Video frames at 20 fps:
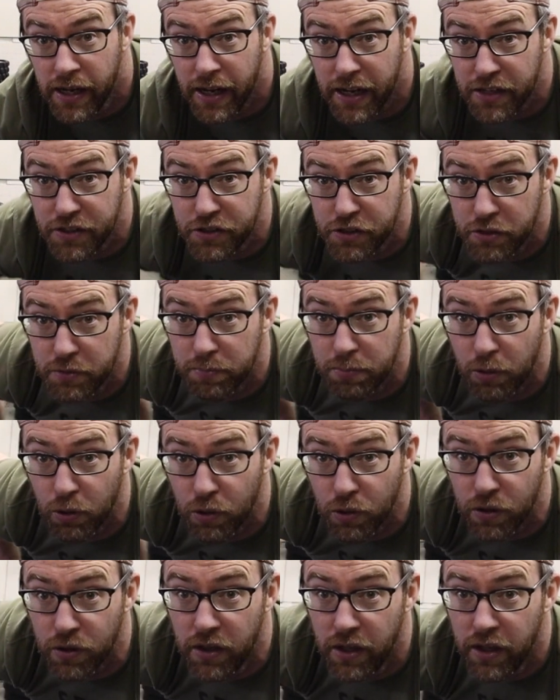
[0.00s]
as you
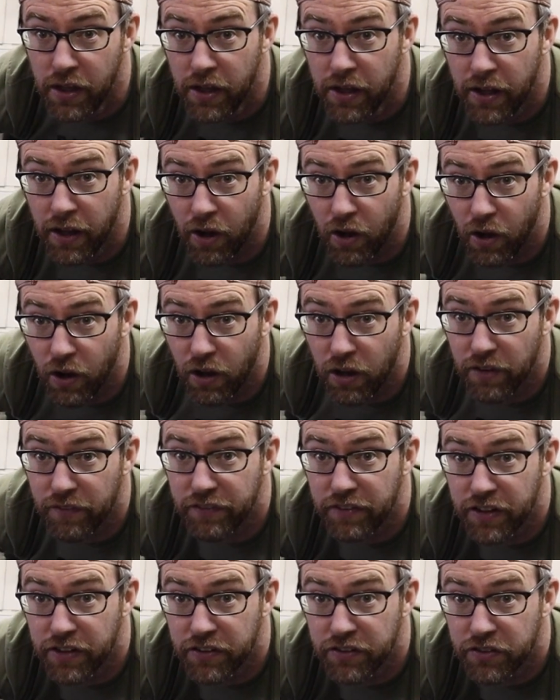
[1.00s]
pull all
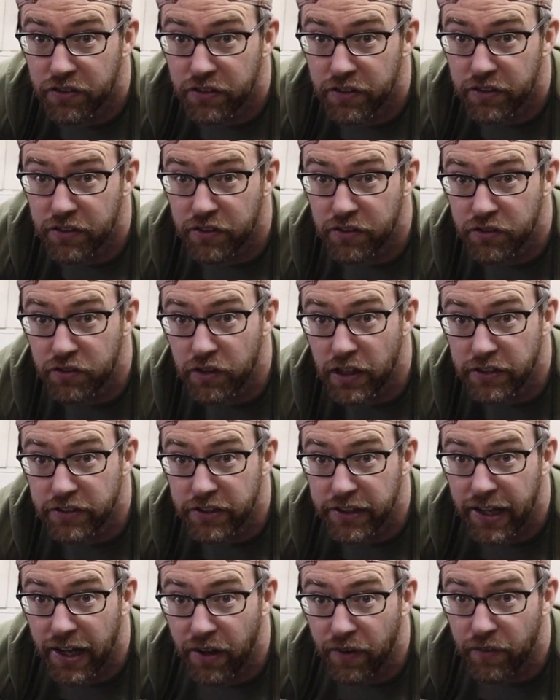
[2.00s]
of this to stretch
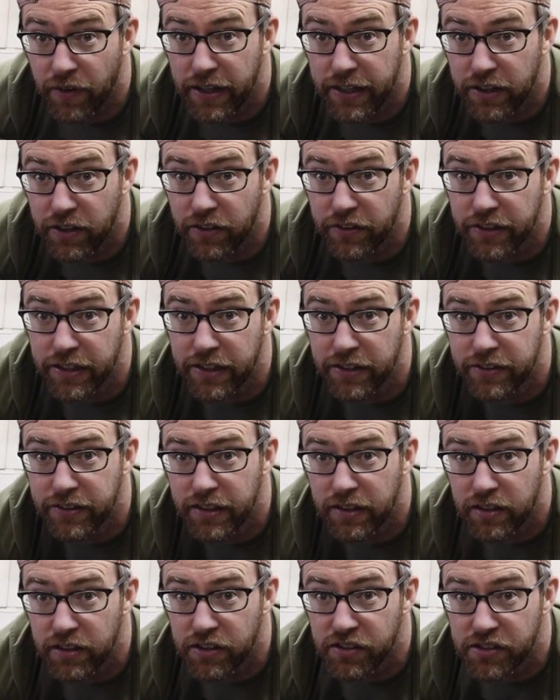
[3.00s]
it out right here on the
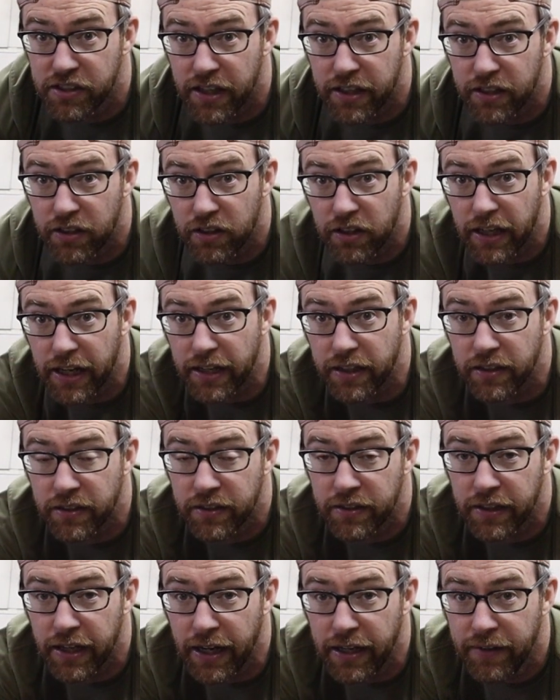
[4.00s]
interior side of your leg,
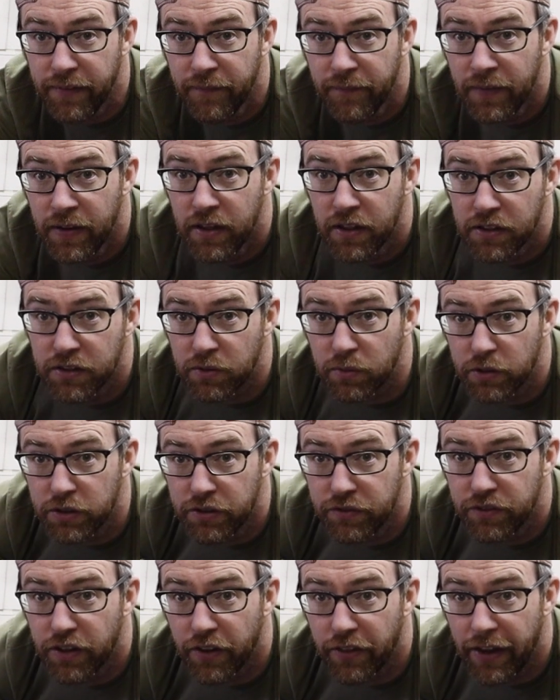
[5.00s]
okay? So
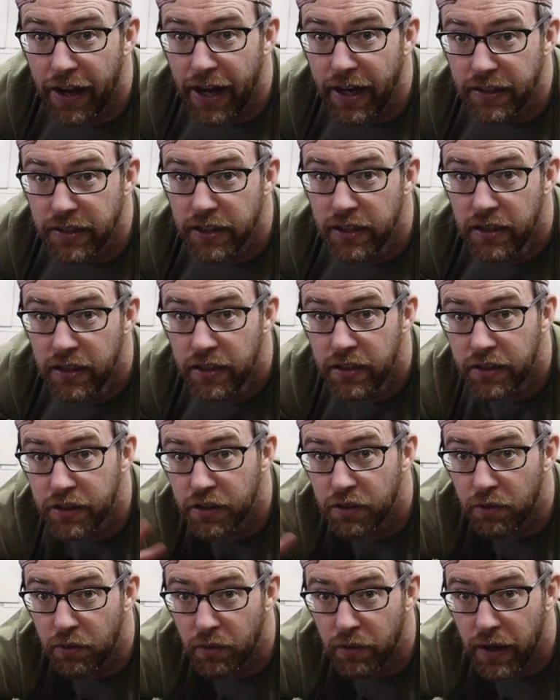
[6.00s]
once you've done that,
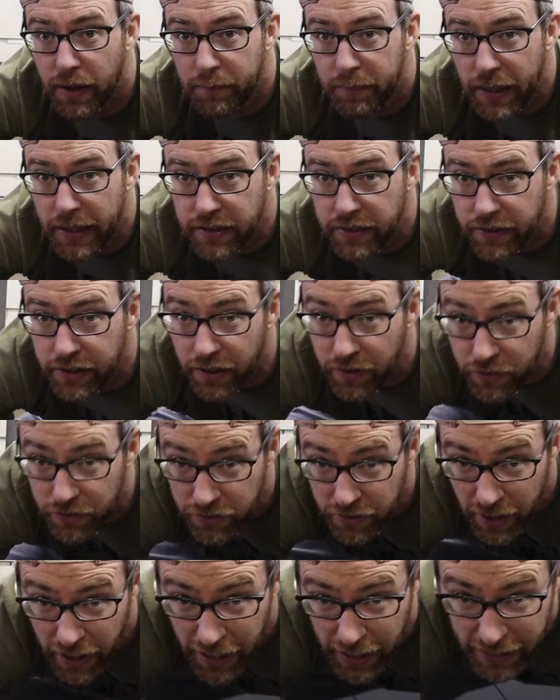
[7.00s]
you're going right back to the other
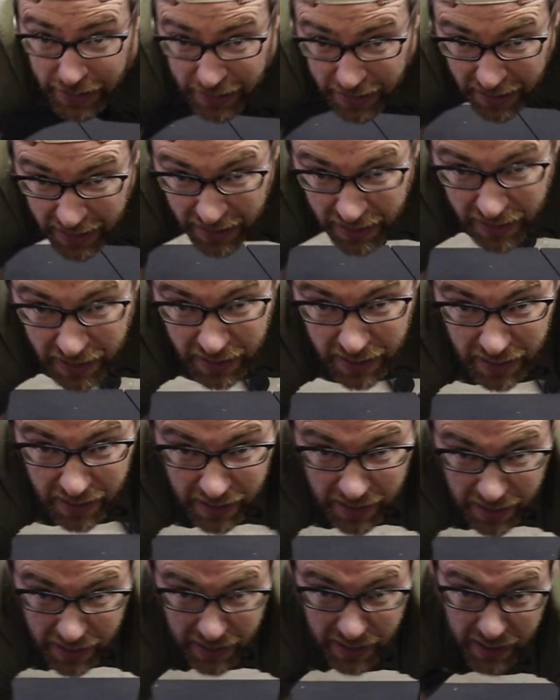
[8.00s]
side,
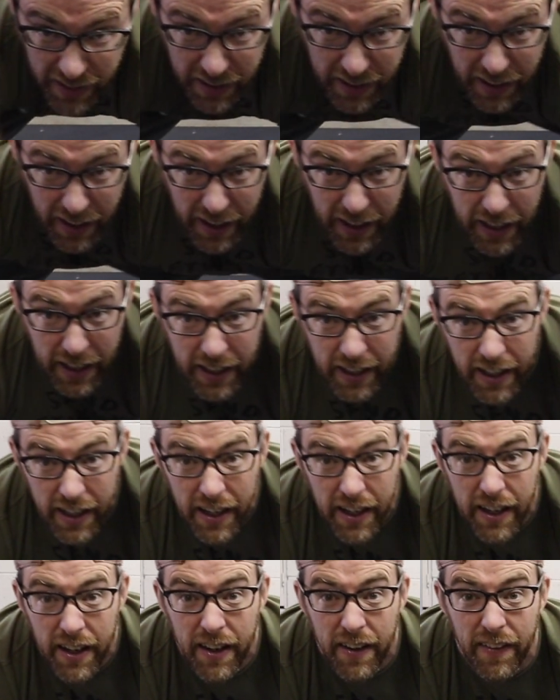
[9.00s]

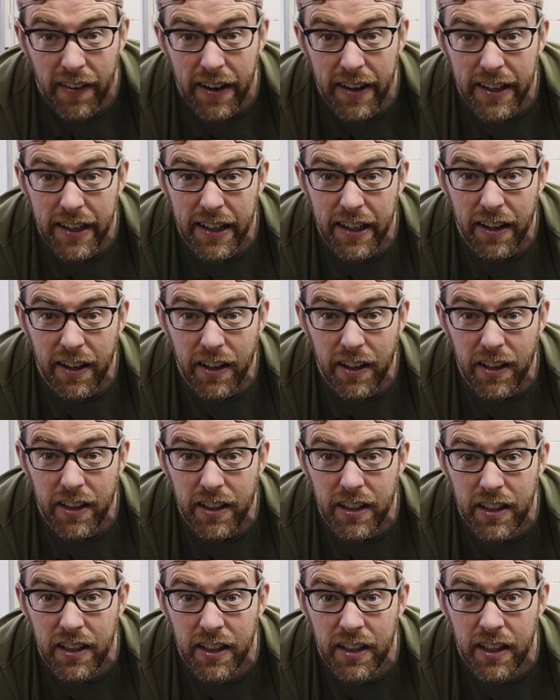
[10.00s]
okay? Right
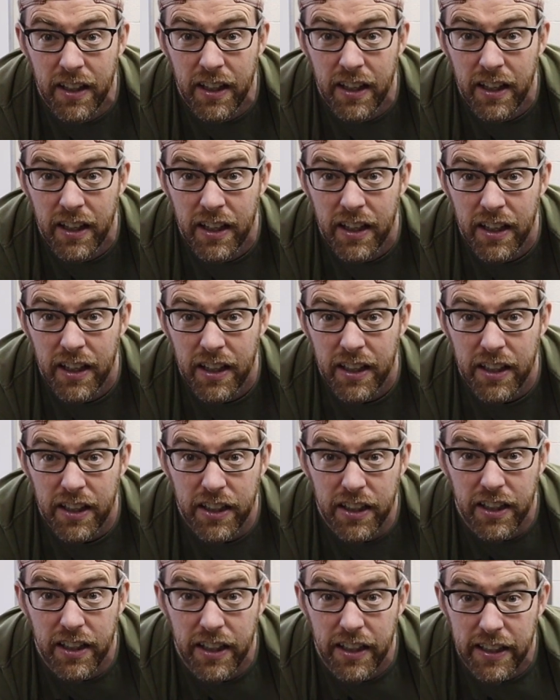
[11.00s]
here,
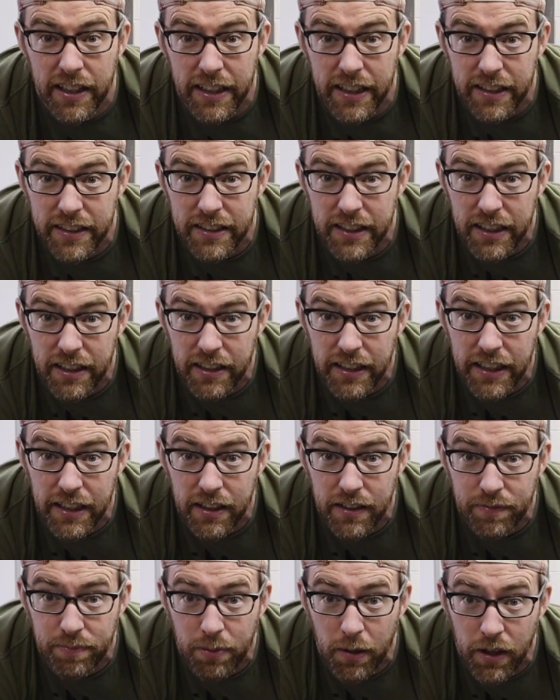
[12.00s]
good, the
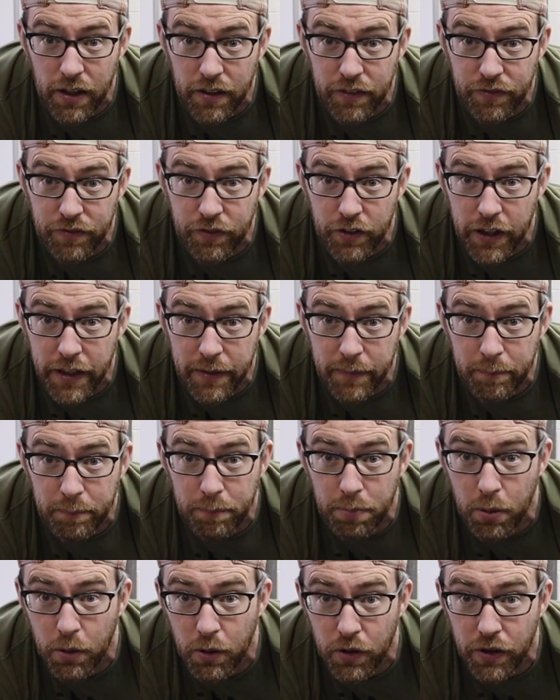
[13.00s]
interior part of the
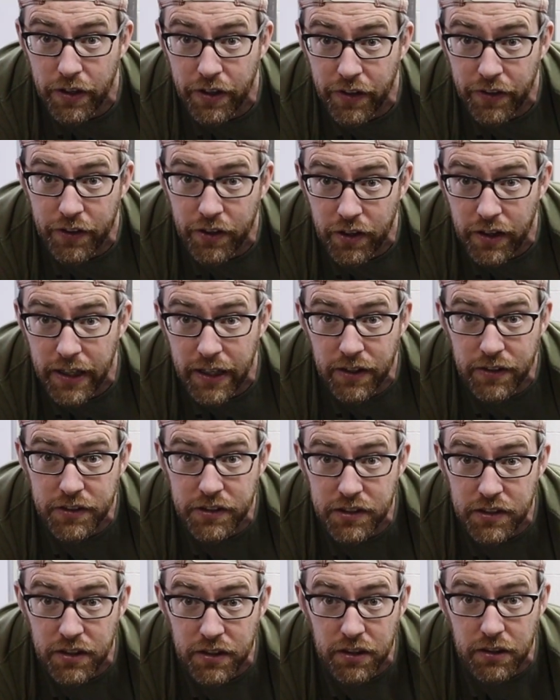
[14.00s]
foot, pulling on the ground
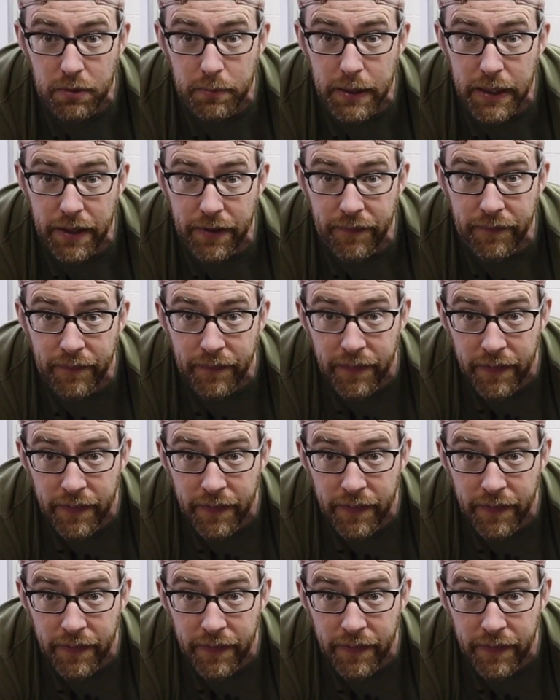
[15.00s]
just a little bit.